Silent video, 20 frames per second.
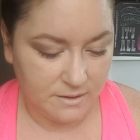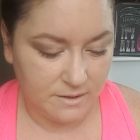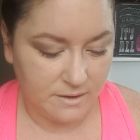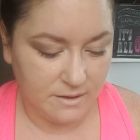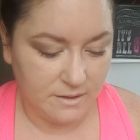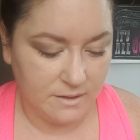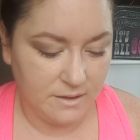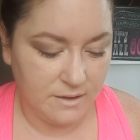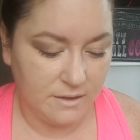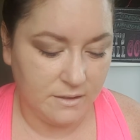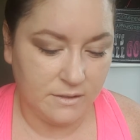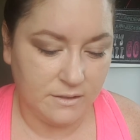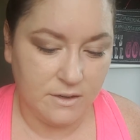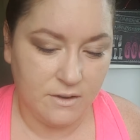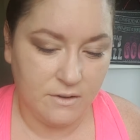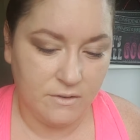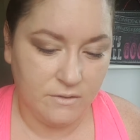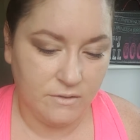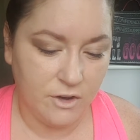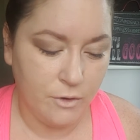I think
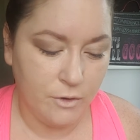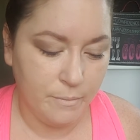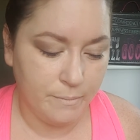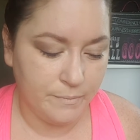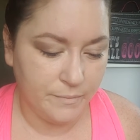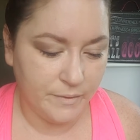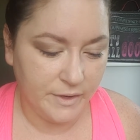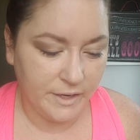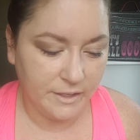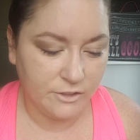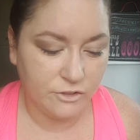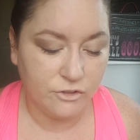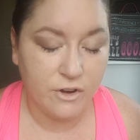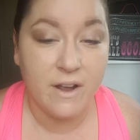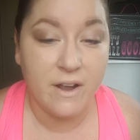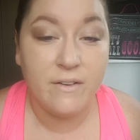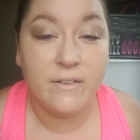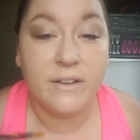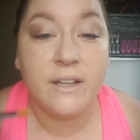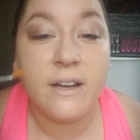so. Nope,
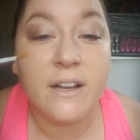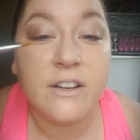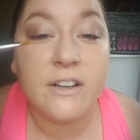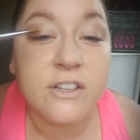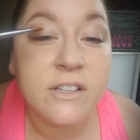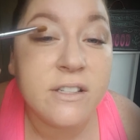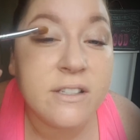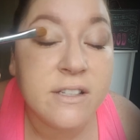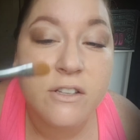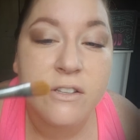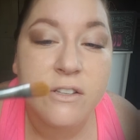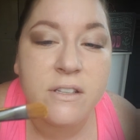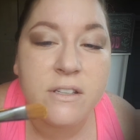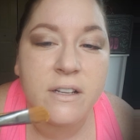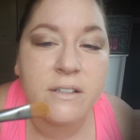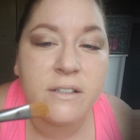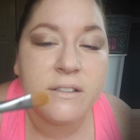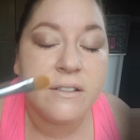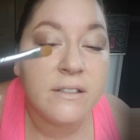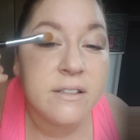Extravagant. I just
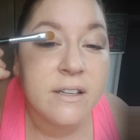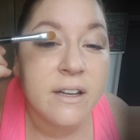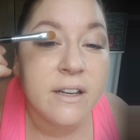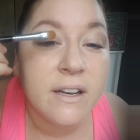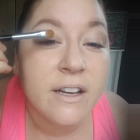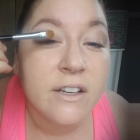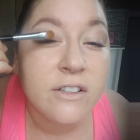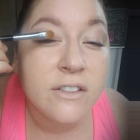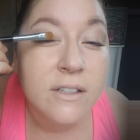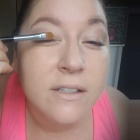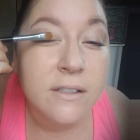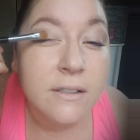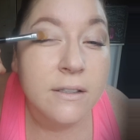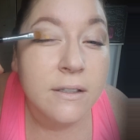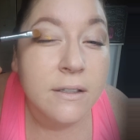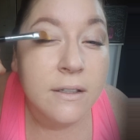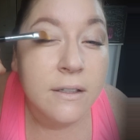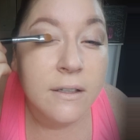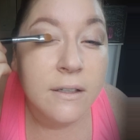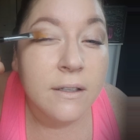did Tenacious.
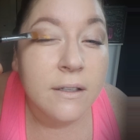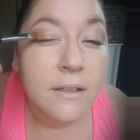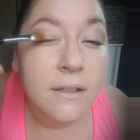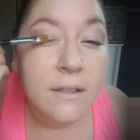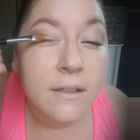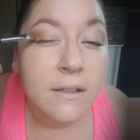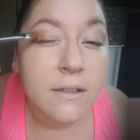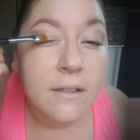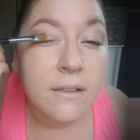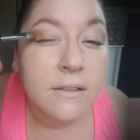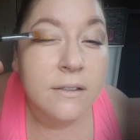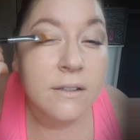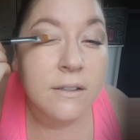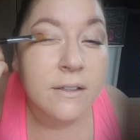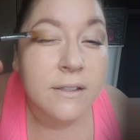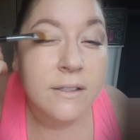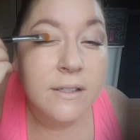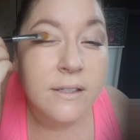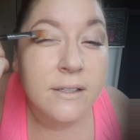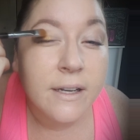So
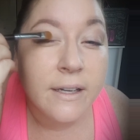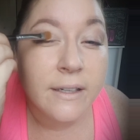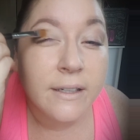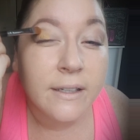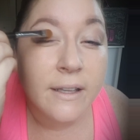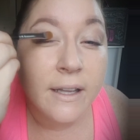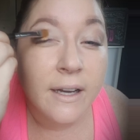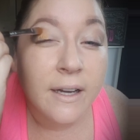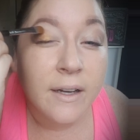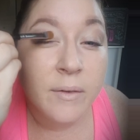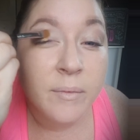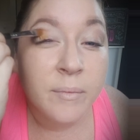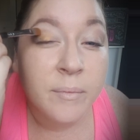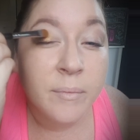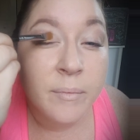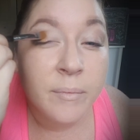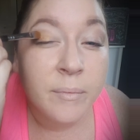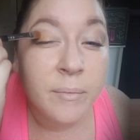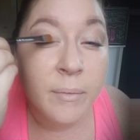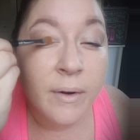this is kind of that
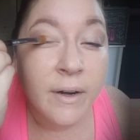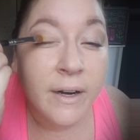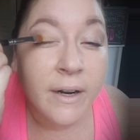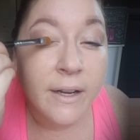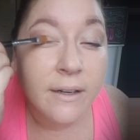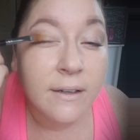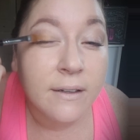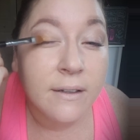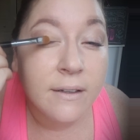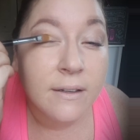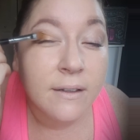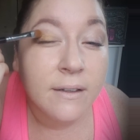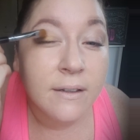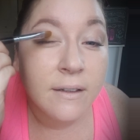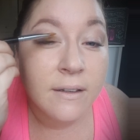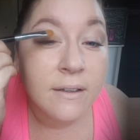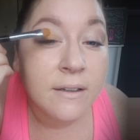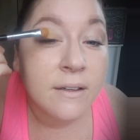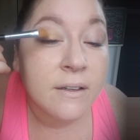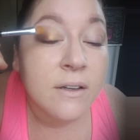bright
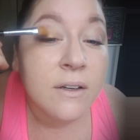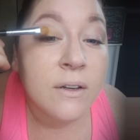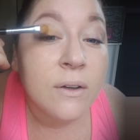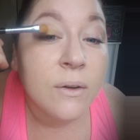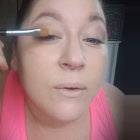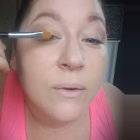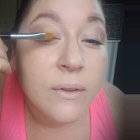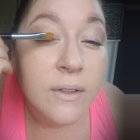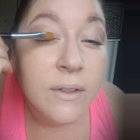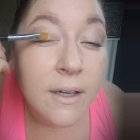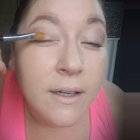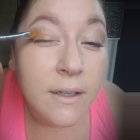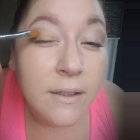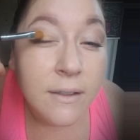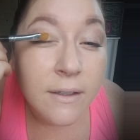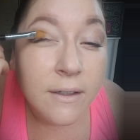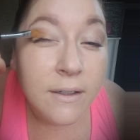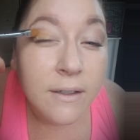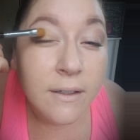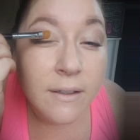gold
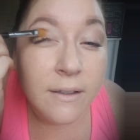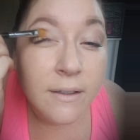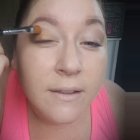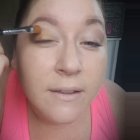color.